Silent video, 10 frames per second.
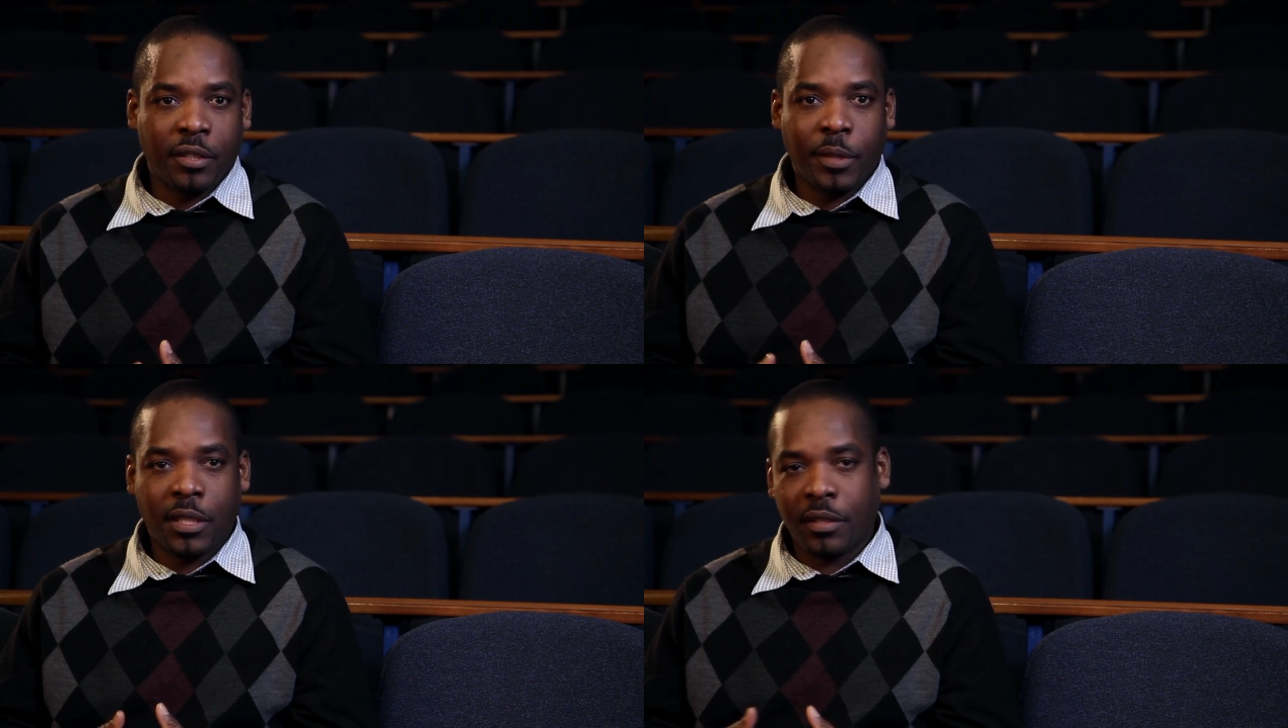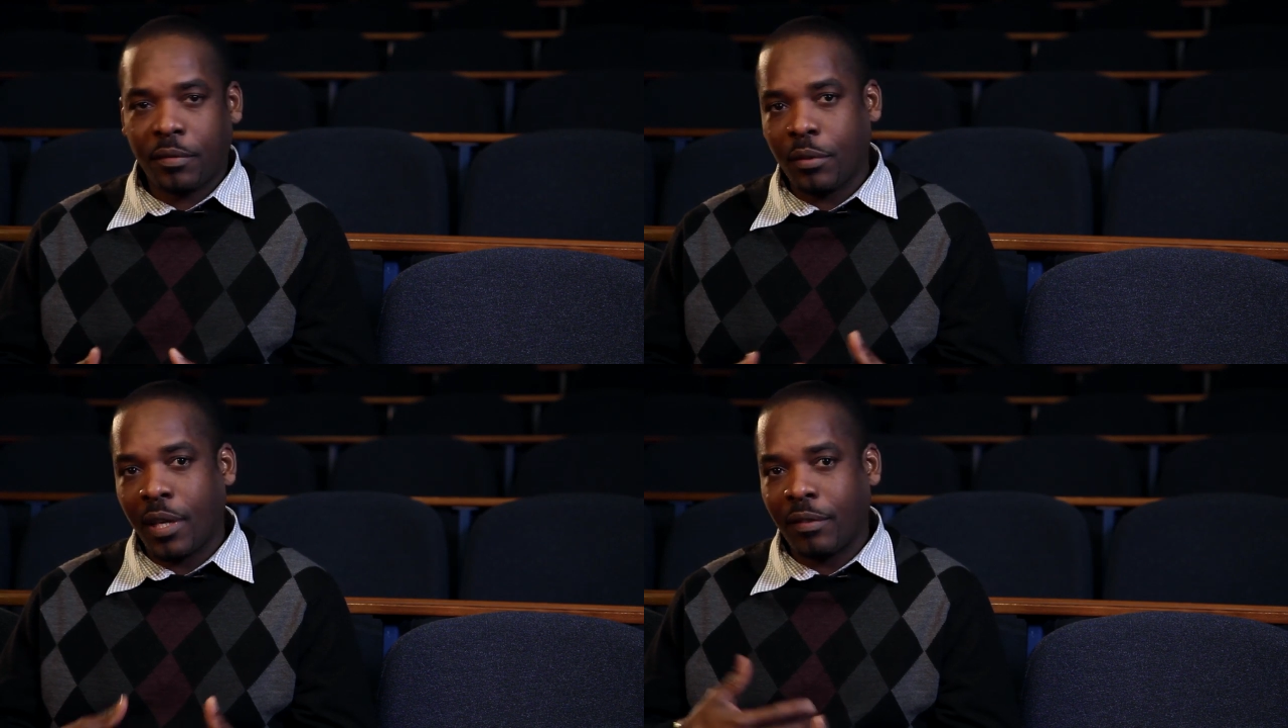because
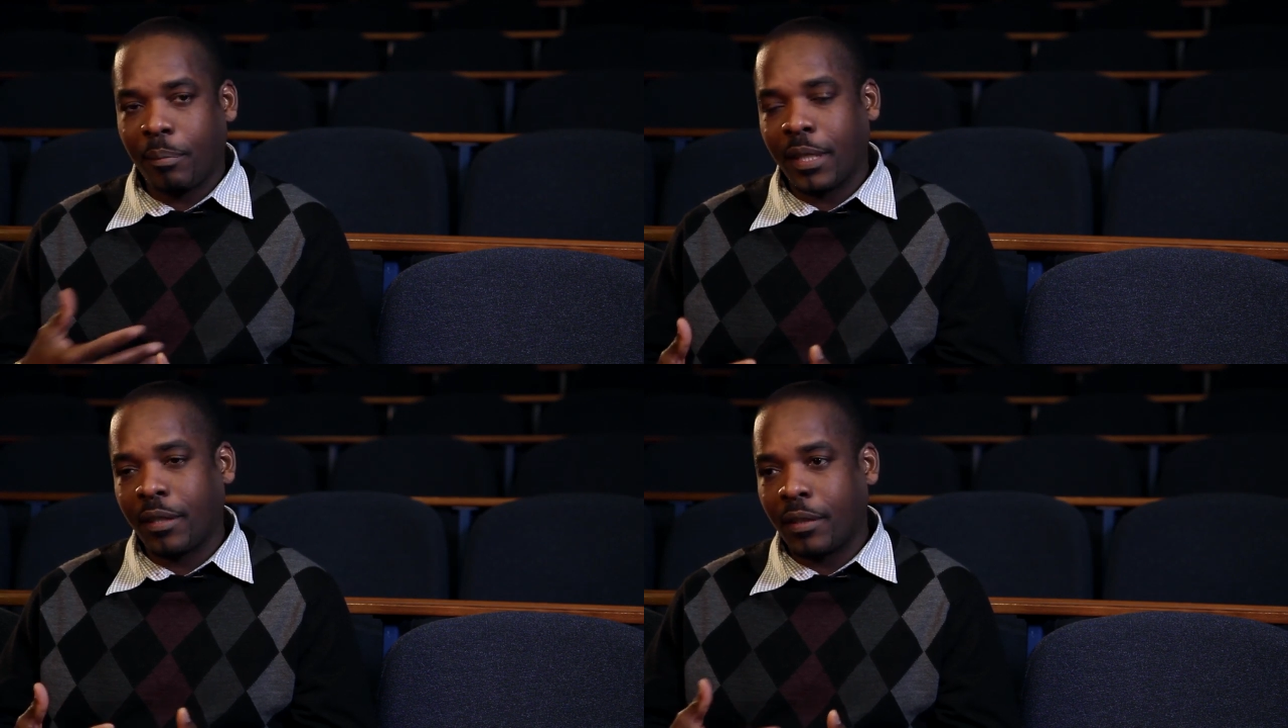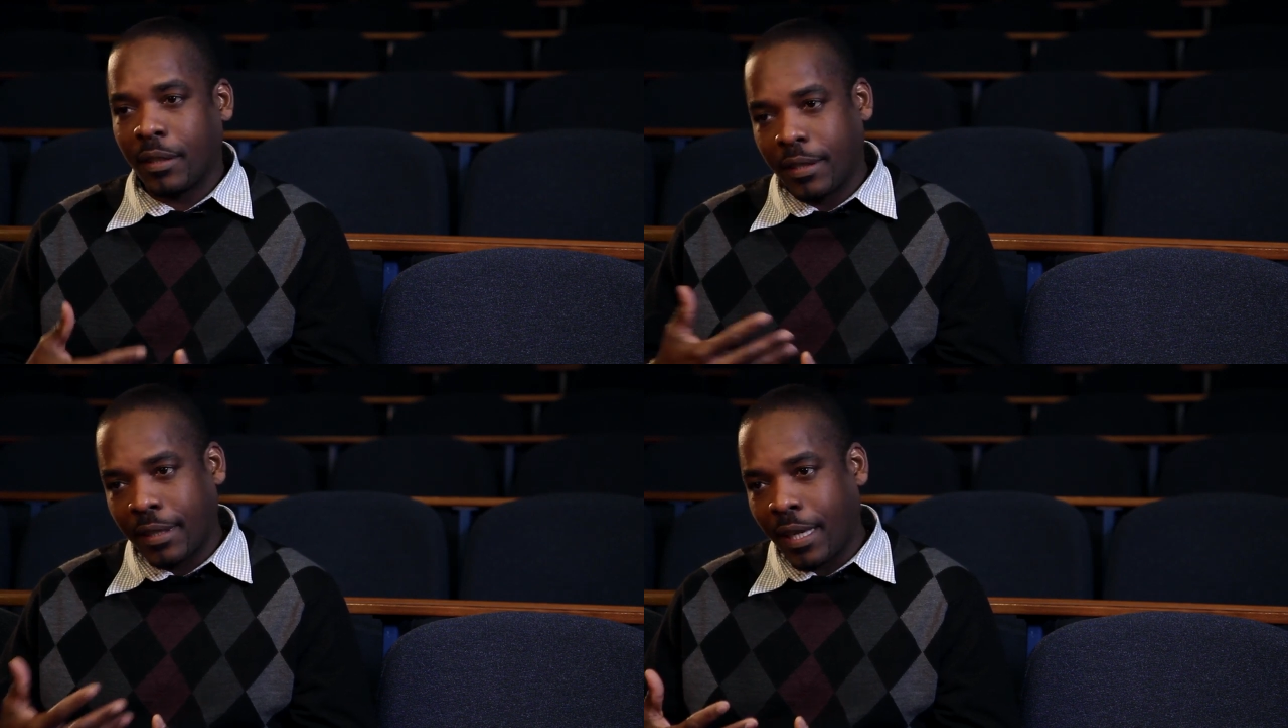if you have a better
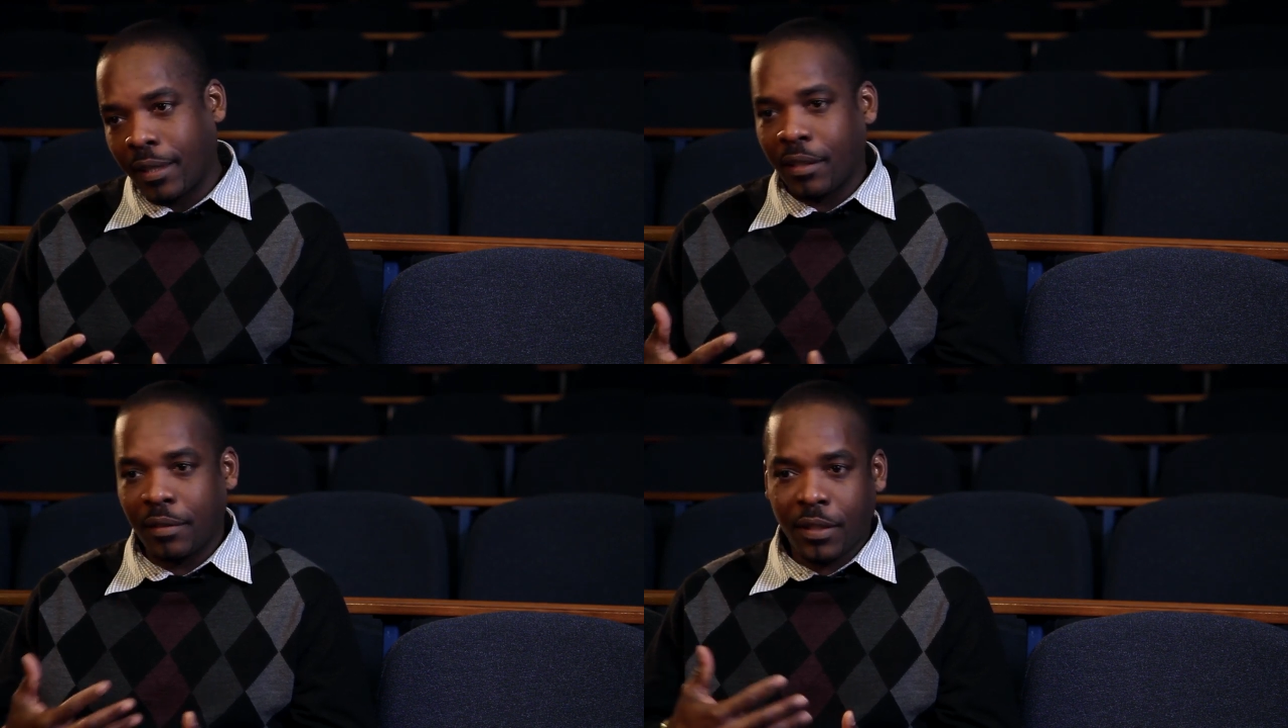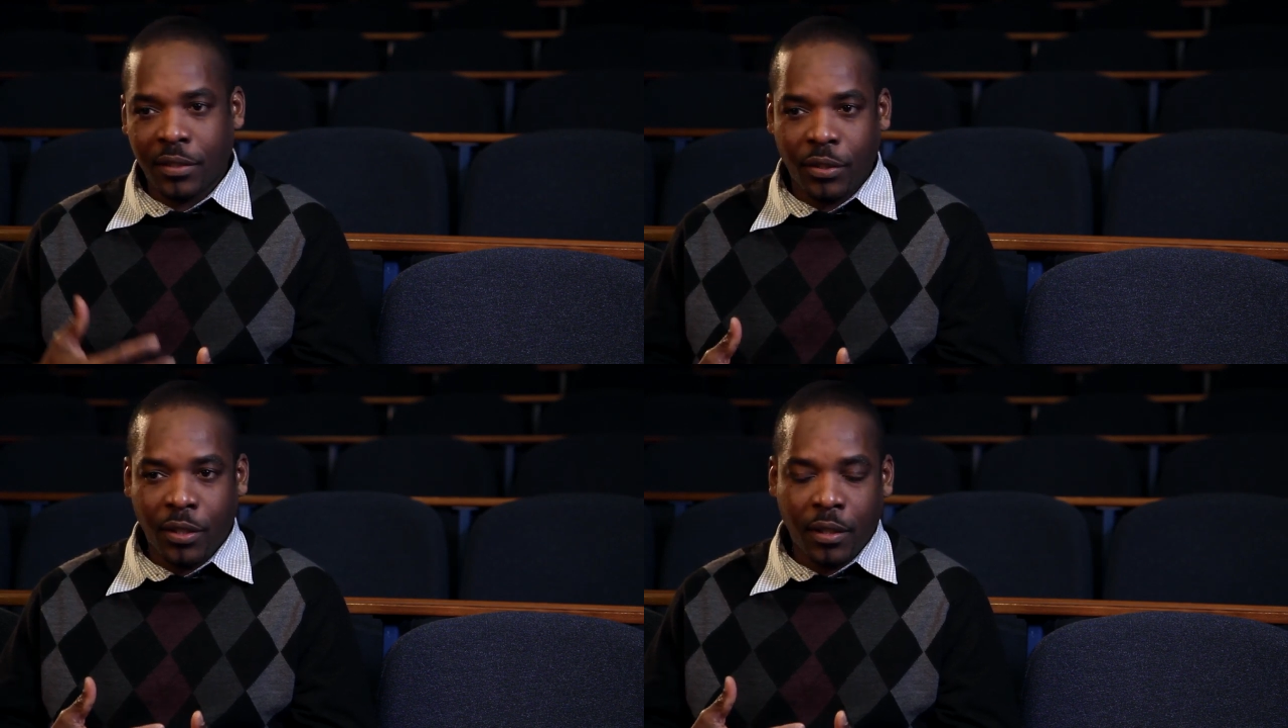understanding of the
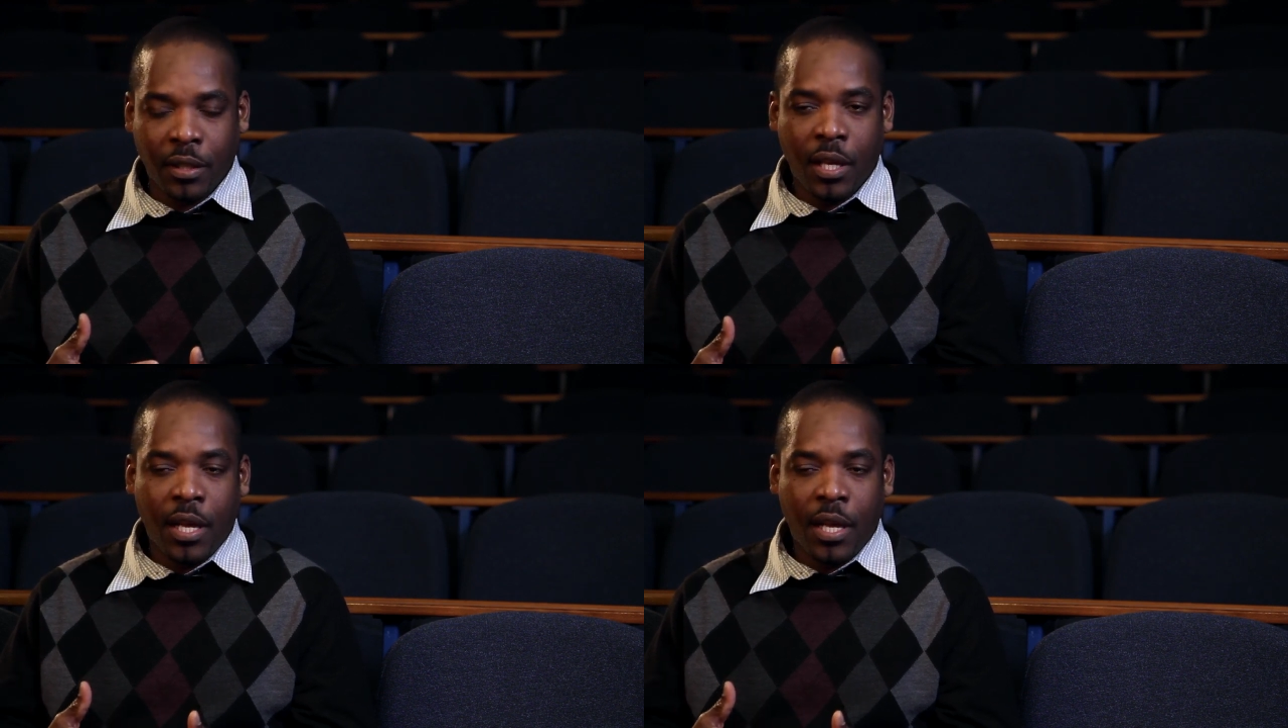soil